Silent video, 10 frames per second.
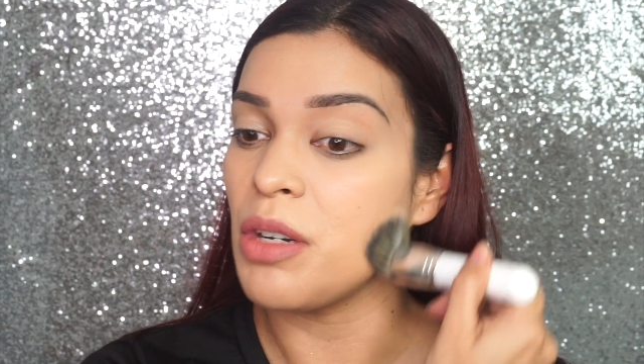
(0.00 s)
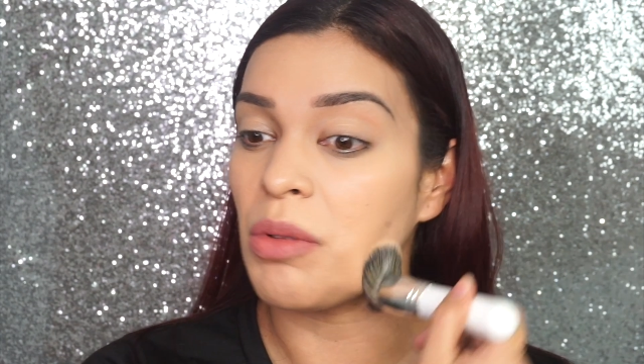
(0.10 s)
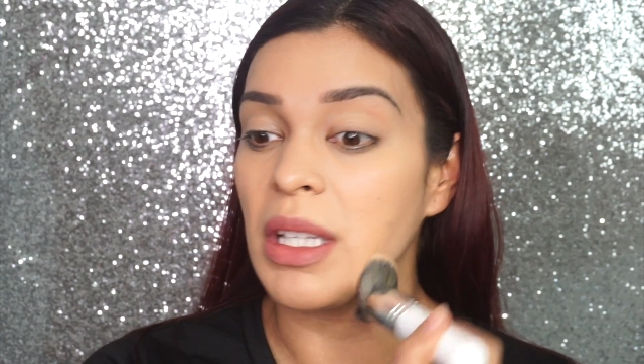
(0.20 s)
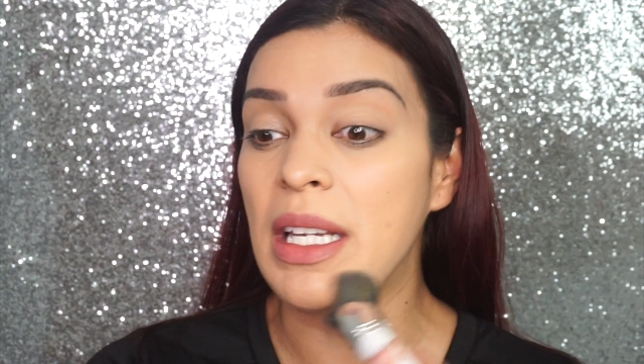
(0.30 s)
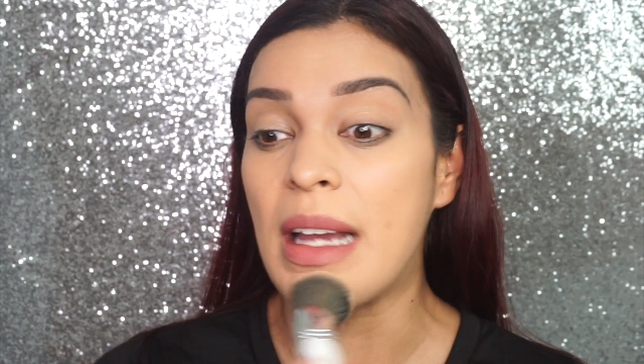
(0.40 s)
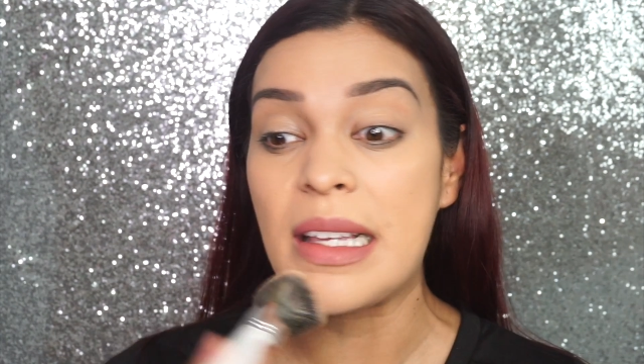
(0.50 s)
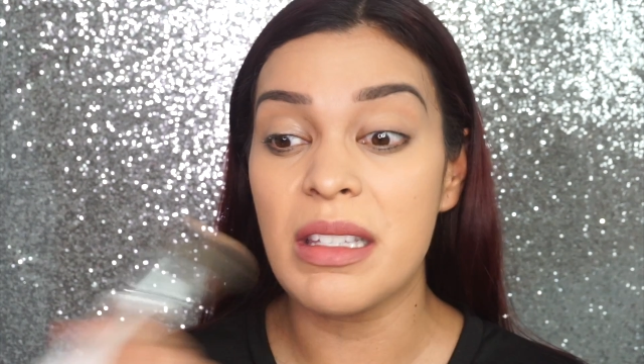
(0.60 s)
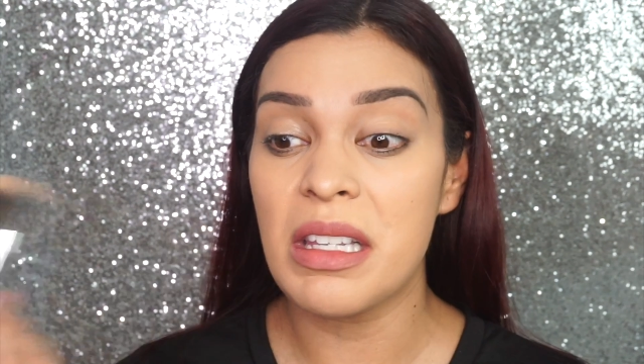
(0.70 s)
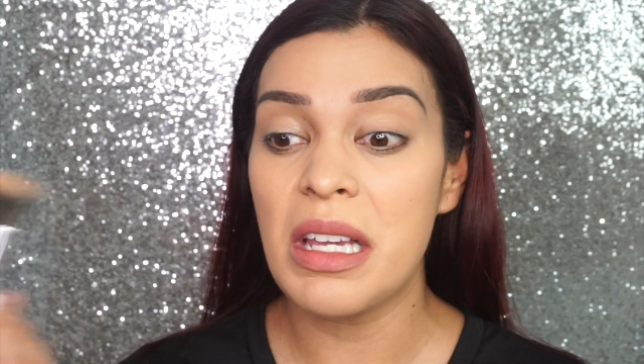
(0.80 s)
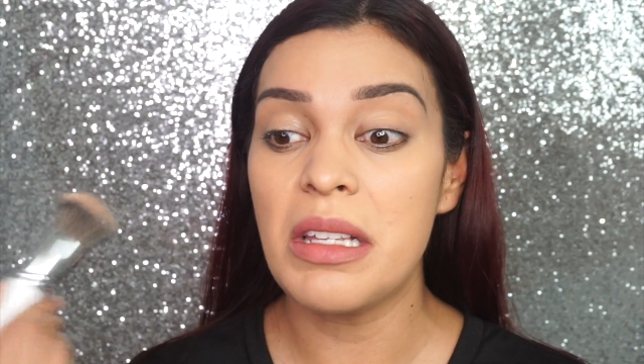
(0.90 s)
really
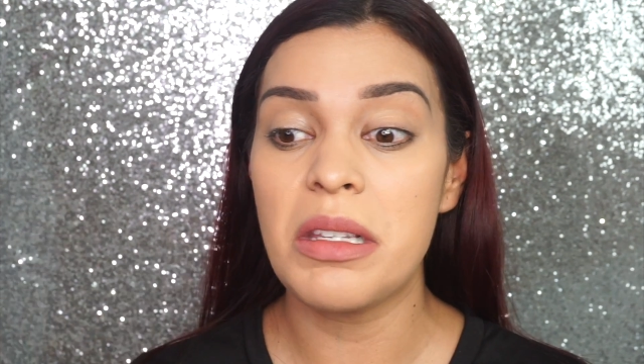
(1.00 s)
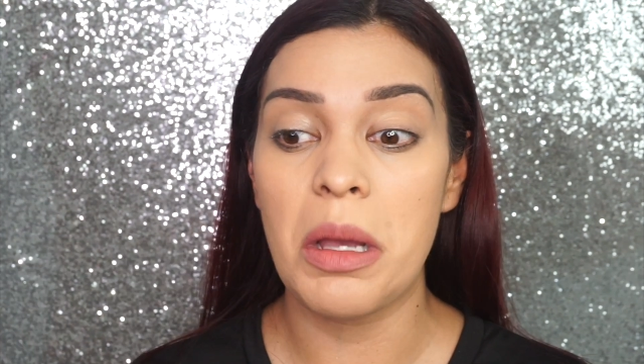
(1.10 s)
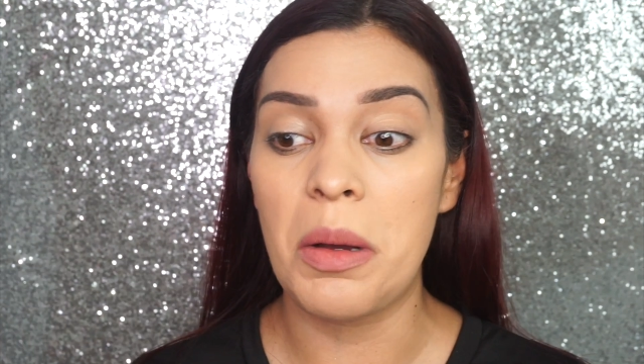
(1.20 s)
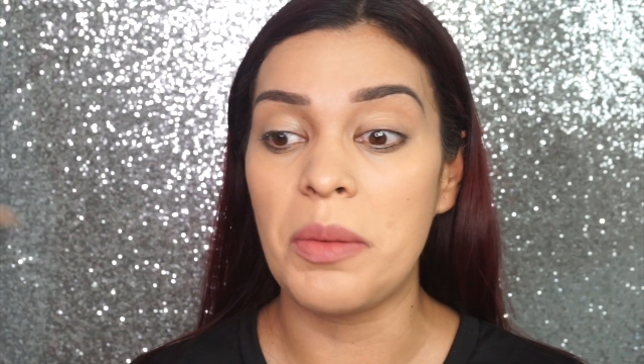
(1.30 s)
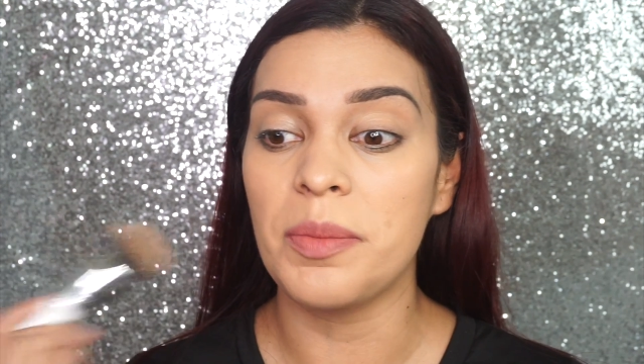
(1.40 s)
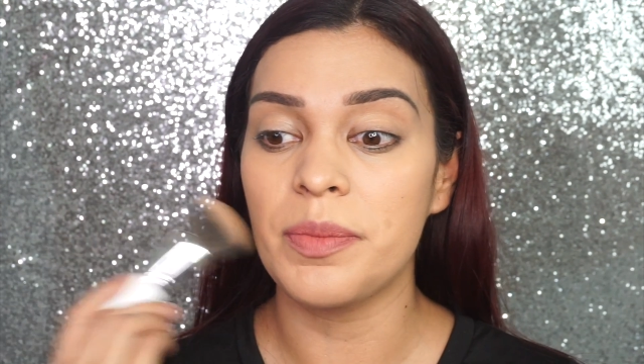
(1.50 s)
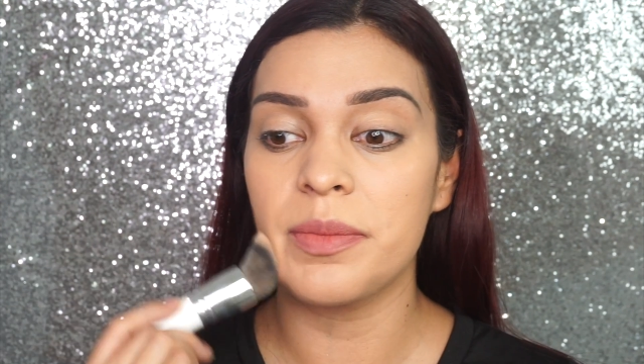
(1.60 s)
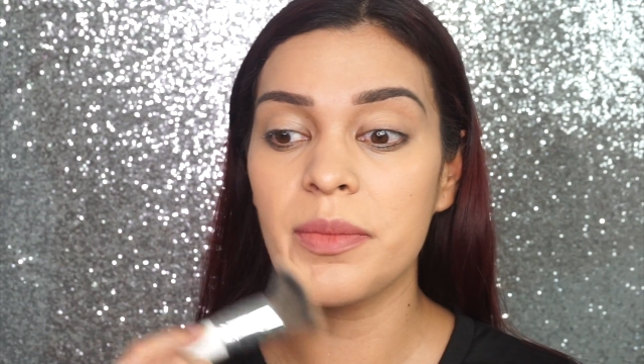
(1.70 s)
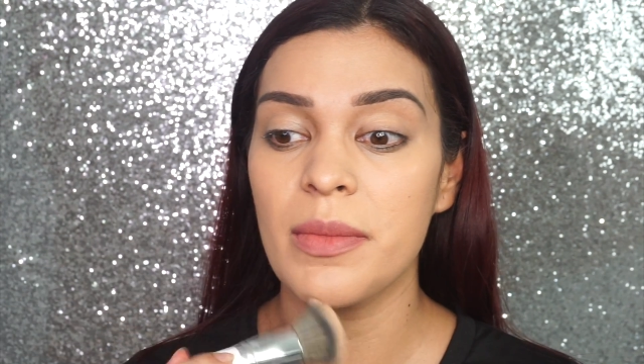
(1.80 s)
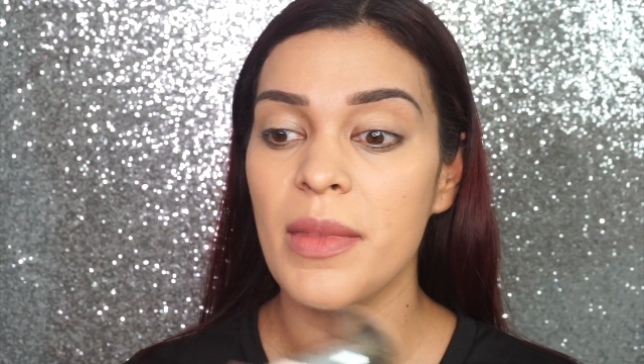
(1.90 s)
nicely, so
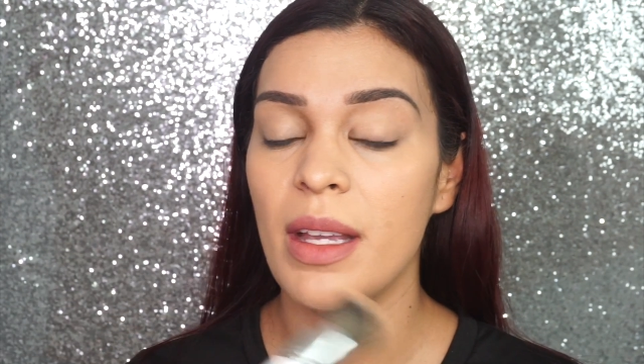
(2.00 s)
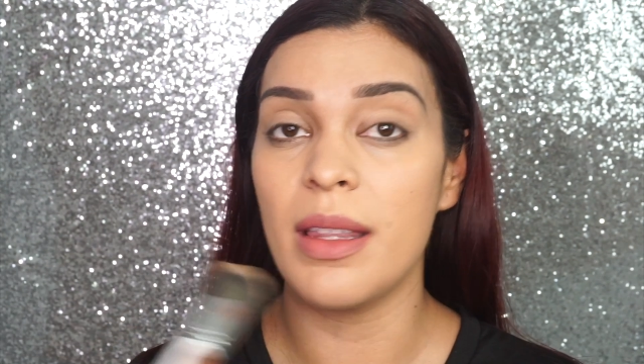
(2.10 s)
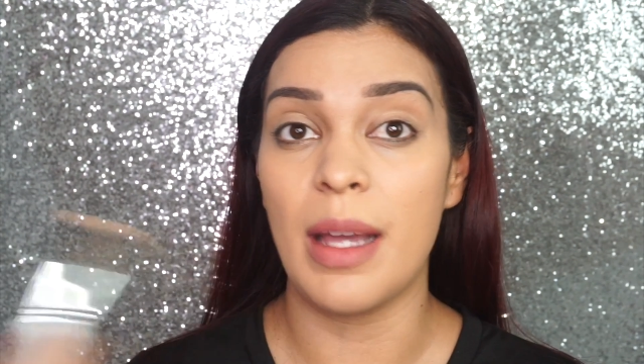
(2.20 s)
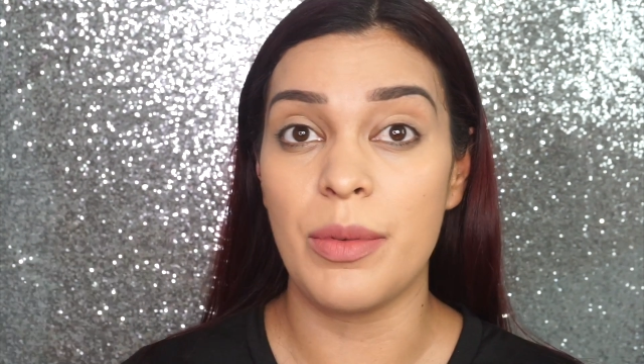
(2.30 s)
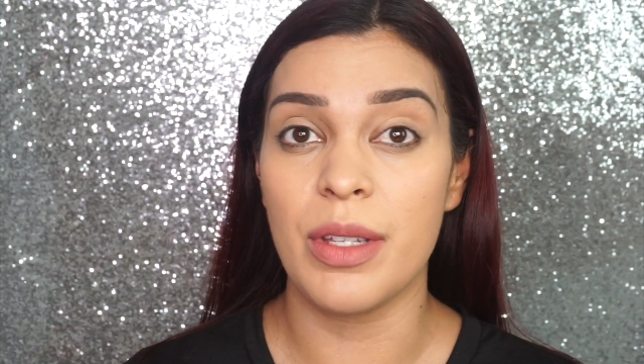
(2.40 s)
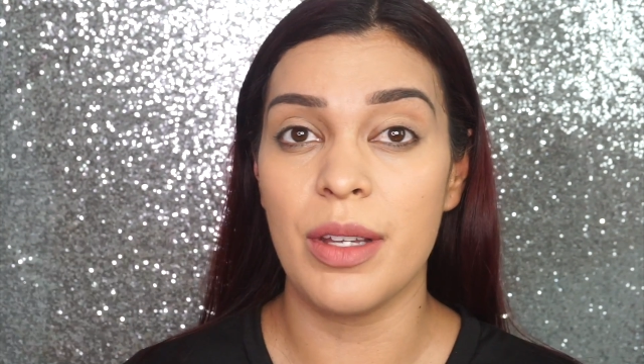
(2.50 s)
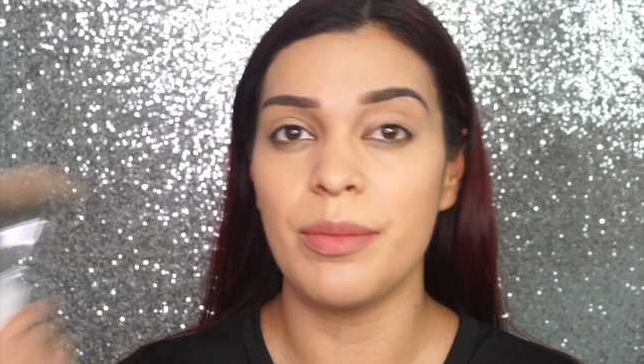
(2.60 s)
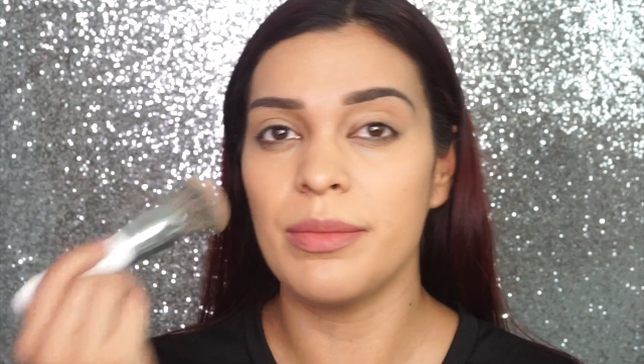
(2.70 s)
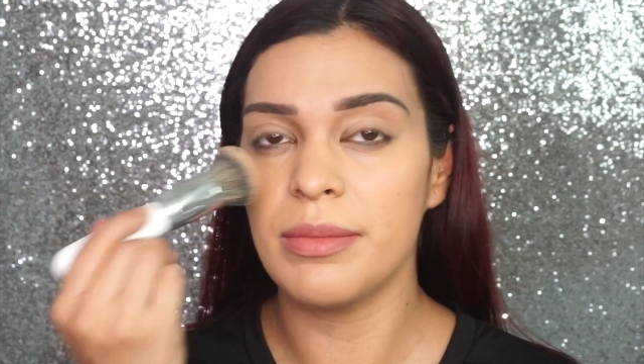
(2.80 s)
that was good.